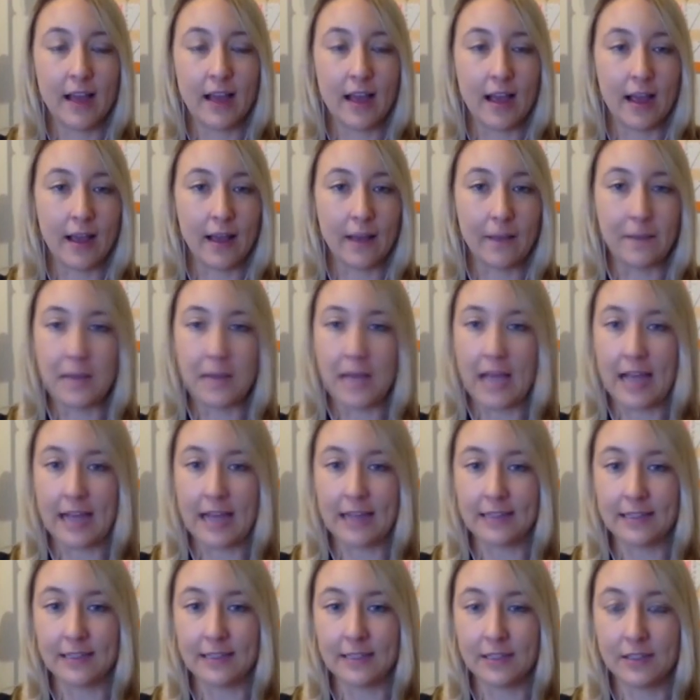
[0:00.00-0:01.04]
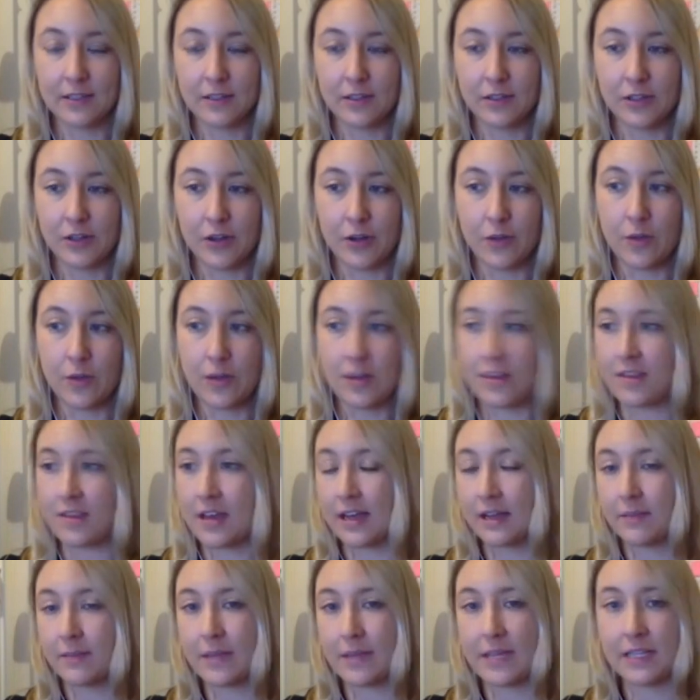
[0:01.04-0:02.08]
And, you know, whether
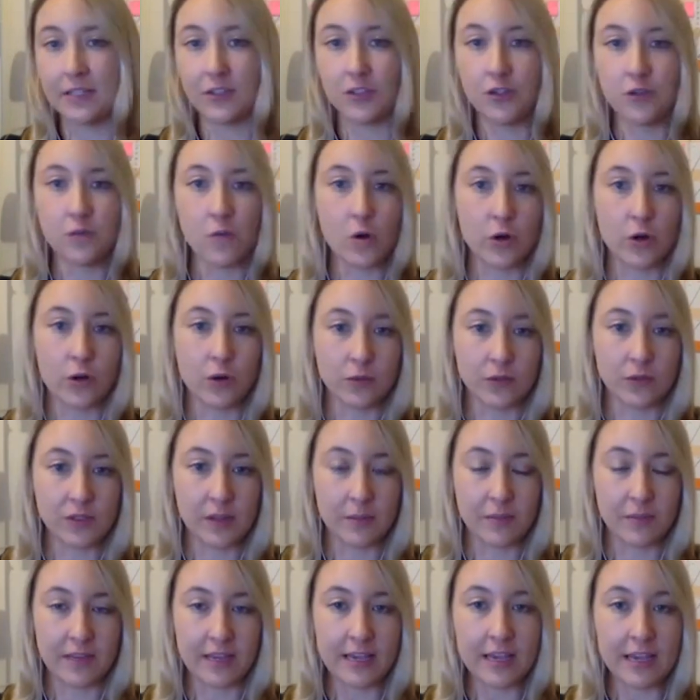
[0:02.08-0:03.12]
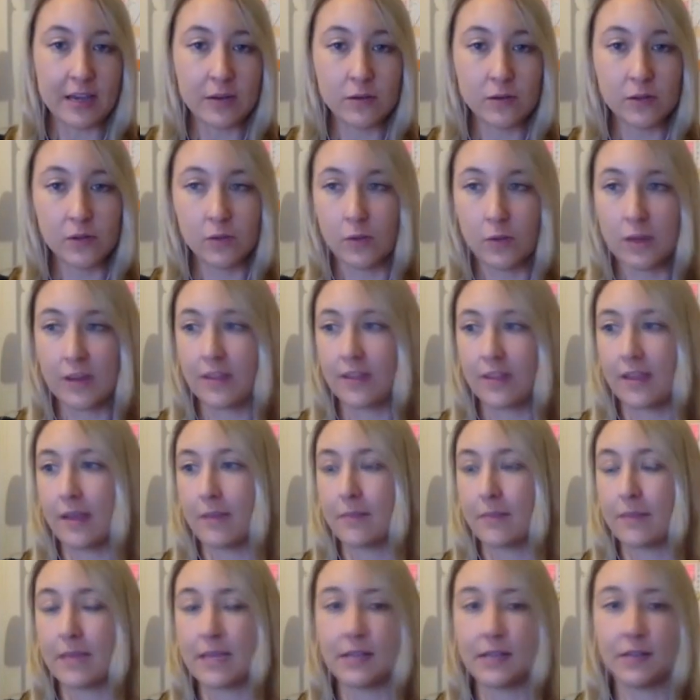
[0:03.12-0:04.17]
that means you work on something else, whether
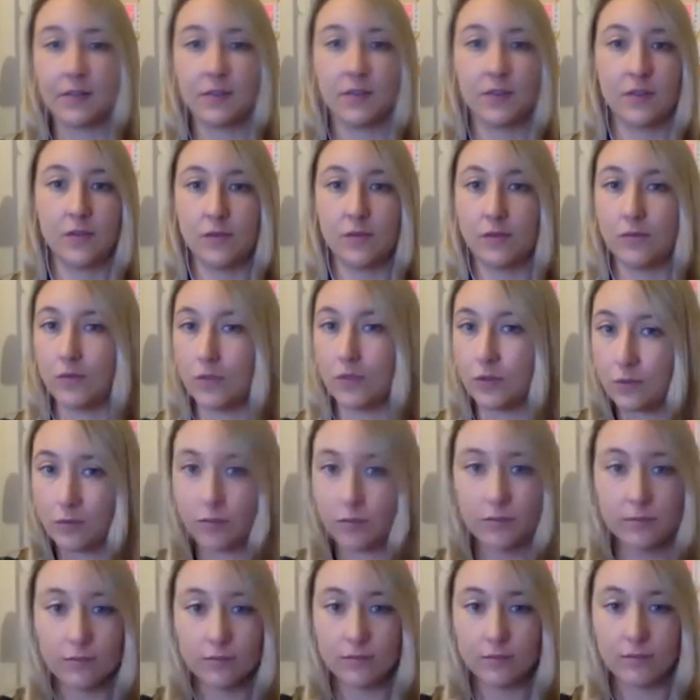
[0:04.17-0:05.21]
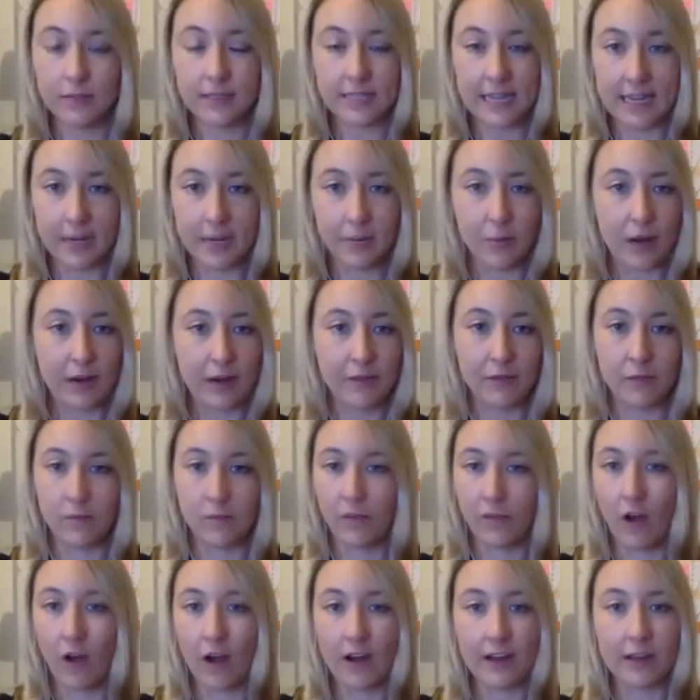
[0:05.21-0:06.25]
that means you take a break
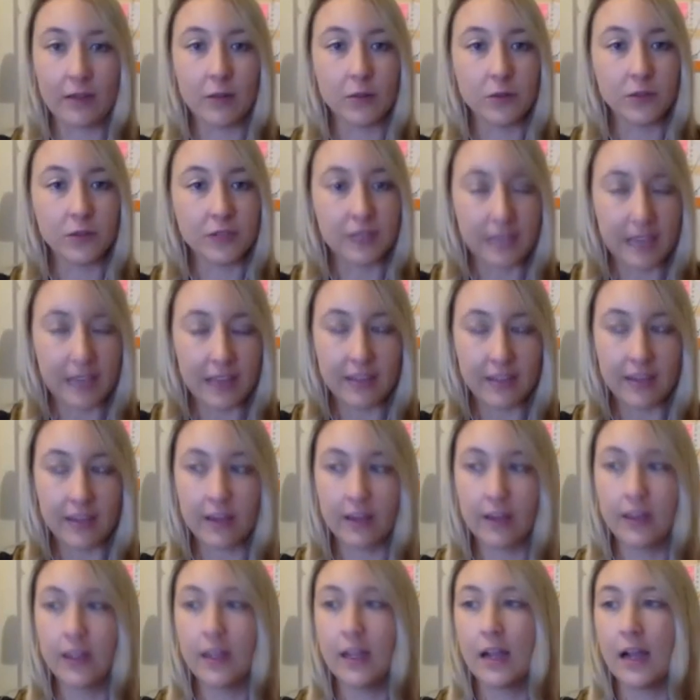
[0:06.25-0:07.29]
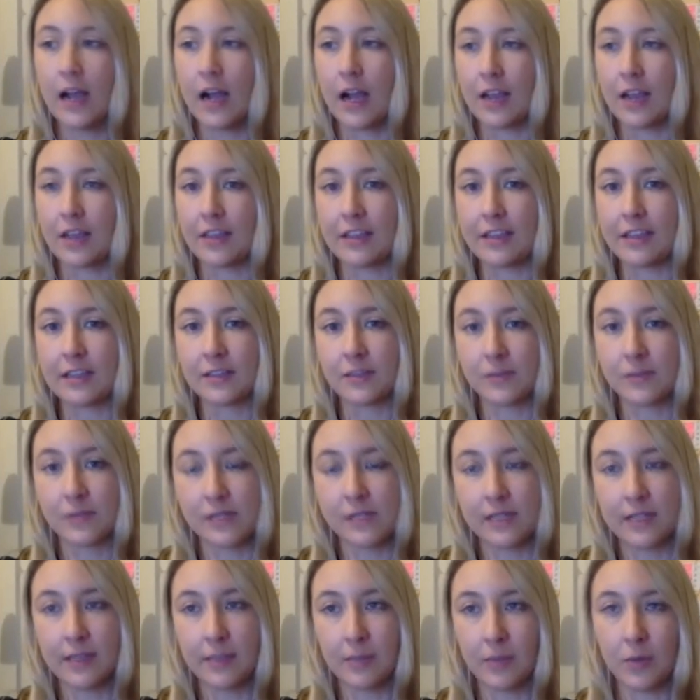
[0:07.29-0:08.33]
from writing altogether, I think it's
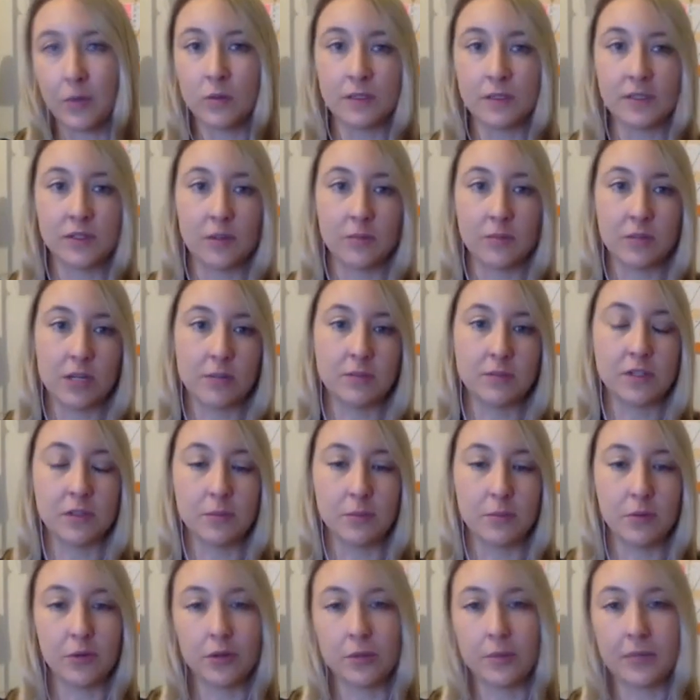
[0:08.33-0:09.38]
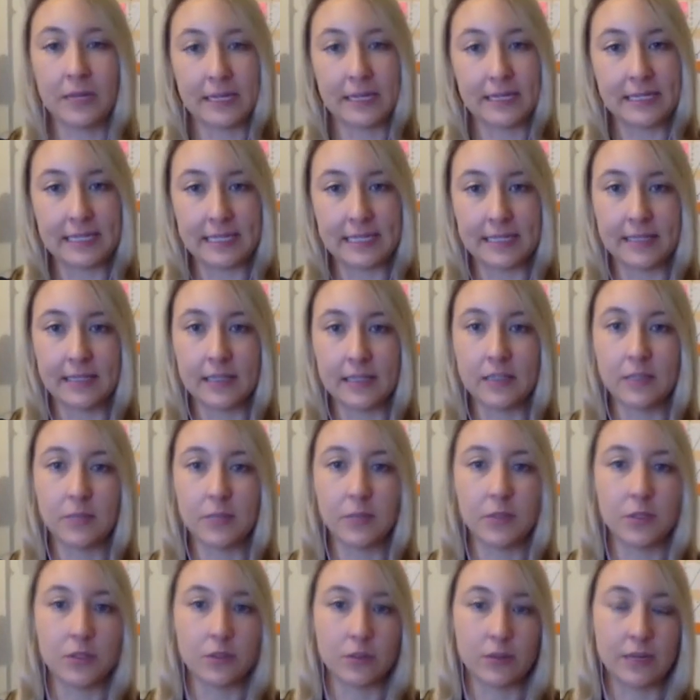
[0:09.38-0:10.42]
really important sometimes to put a bit of distance
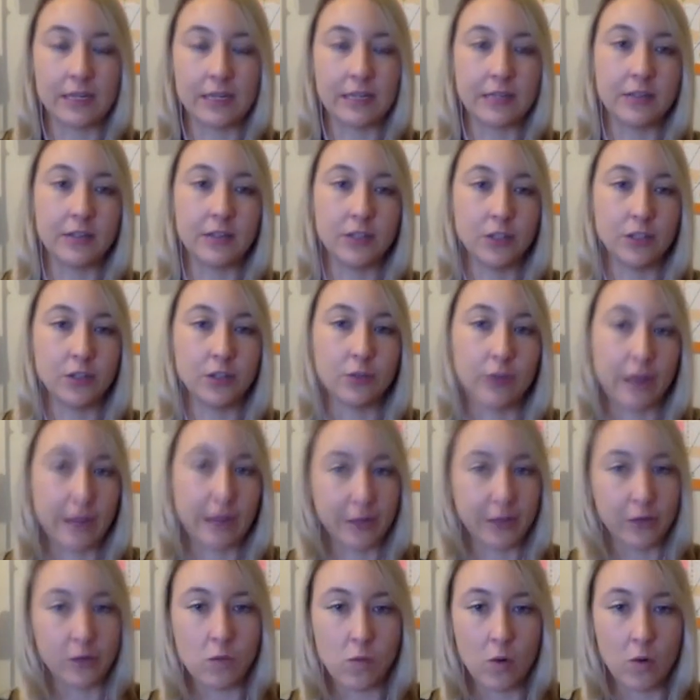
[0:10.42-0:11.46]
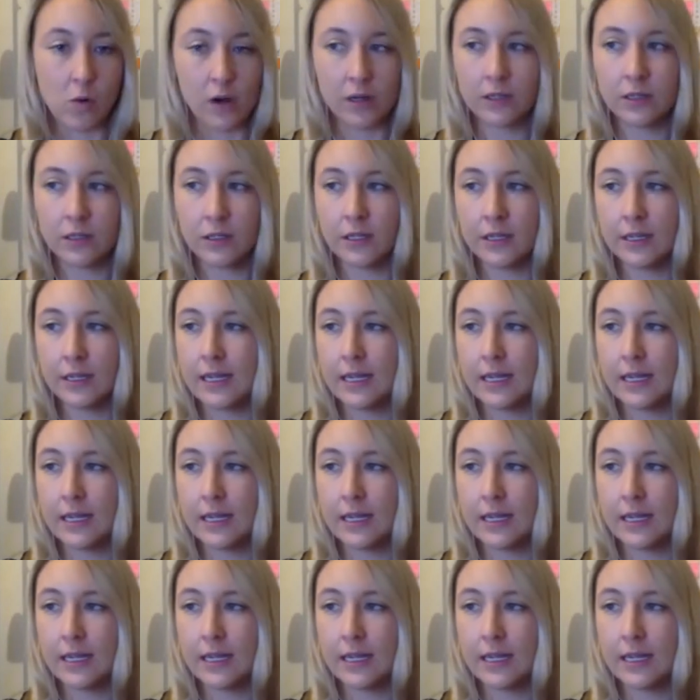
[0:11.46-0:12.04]
between you and your work.